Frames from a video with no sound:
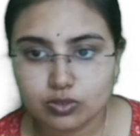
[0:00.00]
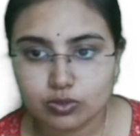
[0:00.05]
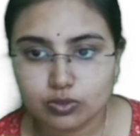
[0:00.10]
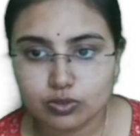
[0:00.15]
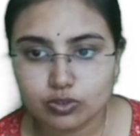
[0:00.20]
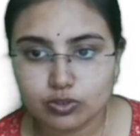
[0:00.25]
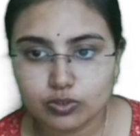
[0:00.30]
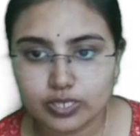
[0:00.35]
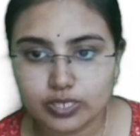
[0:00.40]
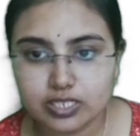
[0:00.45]

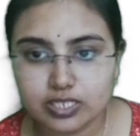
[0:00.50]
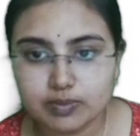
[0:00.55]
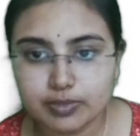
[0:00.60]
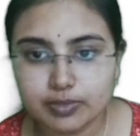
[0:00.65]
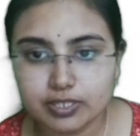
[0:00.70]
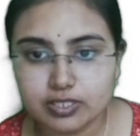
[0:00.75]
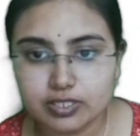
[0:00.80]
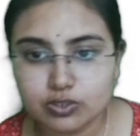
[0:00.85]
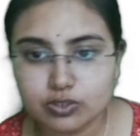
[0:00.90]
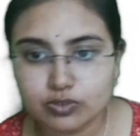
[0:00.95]
so
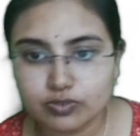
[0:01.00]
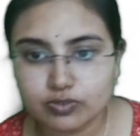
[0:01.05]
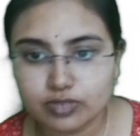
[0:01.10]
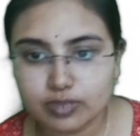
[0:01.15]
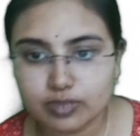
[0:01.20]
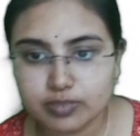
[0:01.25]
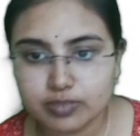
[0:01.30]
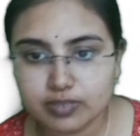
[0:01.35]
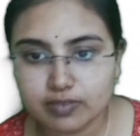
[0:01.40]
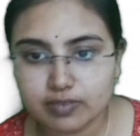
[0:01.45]
20% of
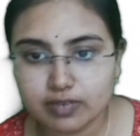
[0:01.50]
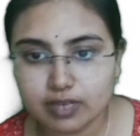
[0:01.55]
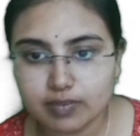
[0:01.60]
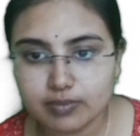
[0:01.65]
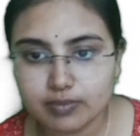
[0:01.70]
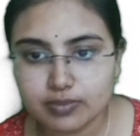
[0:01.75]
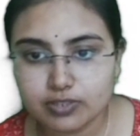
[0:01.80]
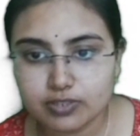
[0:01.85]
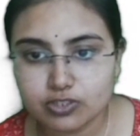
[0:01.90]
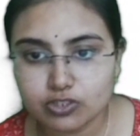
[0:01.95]
them develop
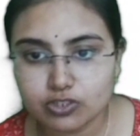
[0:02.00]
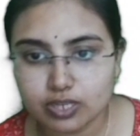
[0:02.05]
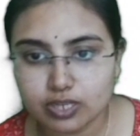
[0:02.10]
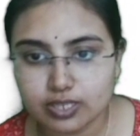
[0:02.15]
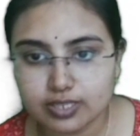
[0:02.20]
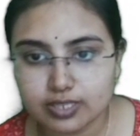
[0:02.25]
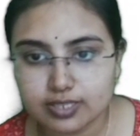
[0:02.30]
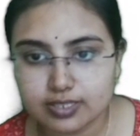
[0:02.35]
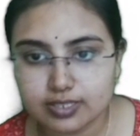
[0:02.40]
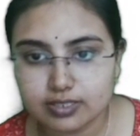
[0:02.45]

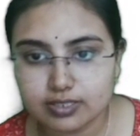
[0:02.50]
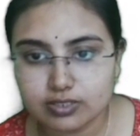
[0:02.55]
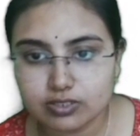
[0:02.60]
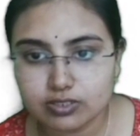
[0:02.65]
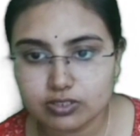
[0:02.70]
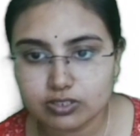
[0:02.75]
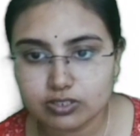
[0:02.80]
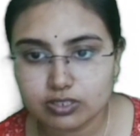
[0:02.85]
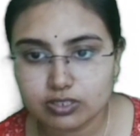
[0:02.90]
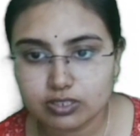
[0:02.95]

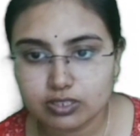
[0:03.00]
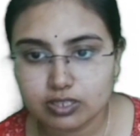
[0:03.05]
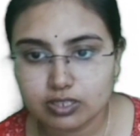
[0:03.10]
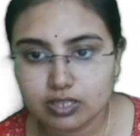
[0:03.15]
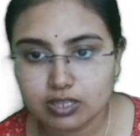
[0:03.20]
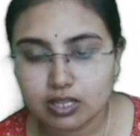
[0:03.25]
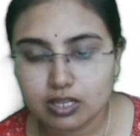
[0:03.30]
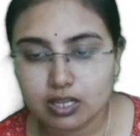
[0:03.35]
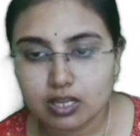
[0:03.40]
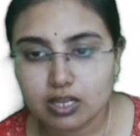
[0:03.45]
transient
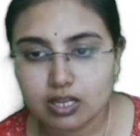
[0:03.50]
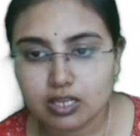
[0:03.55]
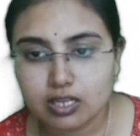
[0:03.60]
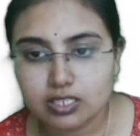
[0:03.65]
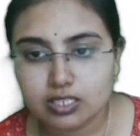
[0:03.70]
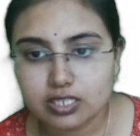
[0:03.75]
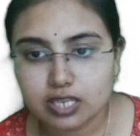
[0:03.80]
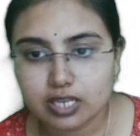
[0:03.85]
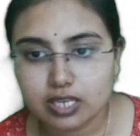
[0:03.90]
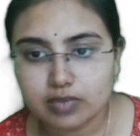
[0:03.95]

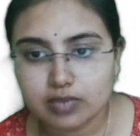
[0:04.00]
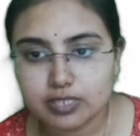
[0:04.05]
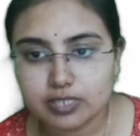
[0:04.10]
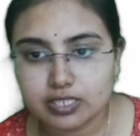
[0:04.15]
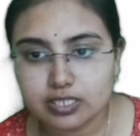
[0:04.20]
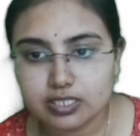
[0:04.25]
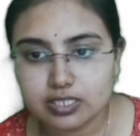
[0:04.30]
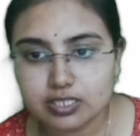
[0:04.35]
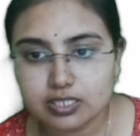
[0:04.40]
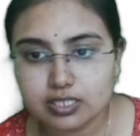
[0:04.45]

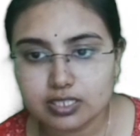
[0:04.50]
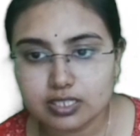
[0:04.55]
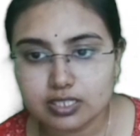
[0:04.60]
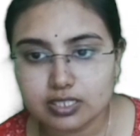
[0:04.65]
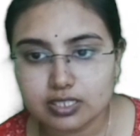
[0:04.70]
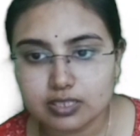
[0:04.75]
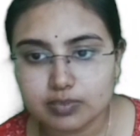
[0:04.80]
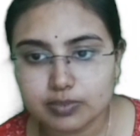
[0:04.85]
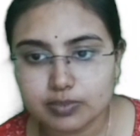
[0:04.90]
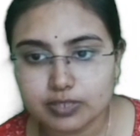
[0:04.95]
diabetes
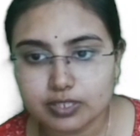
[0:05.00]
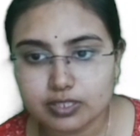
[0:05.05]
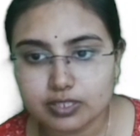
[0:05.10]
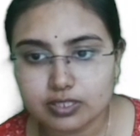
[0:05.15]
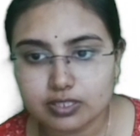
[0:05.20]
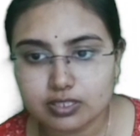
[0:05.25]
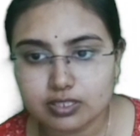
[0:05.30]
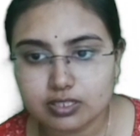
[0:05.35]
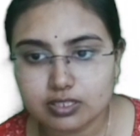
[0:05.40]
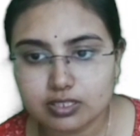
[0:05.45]

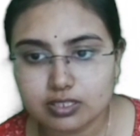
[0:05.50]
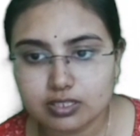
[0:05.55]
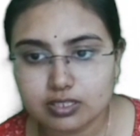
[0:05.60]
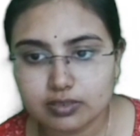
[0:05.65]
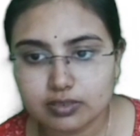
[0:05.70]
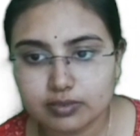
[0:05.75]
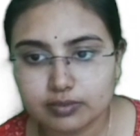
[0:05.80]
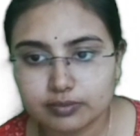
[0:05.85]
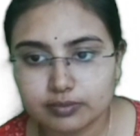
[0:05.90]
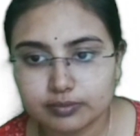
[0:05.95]
insipidus.